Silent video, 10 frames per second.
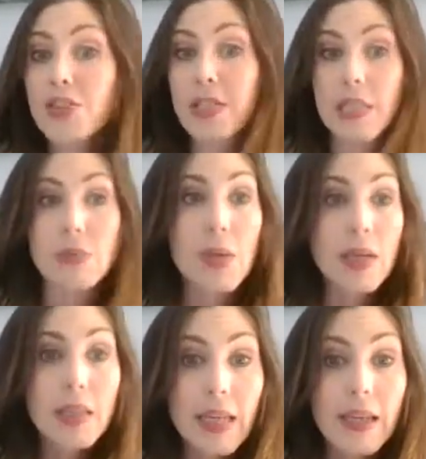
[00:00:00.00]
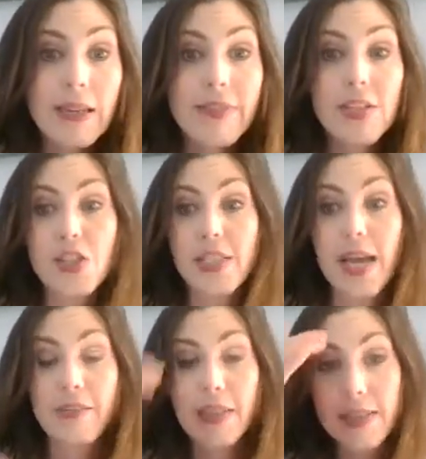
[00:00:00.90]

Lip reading: she doesn't want to leave, and she's having a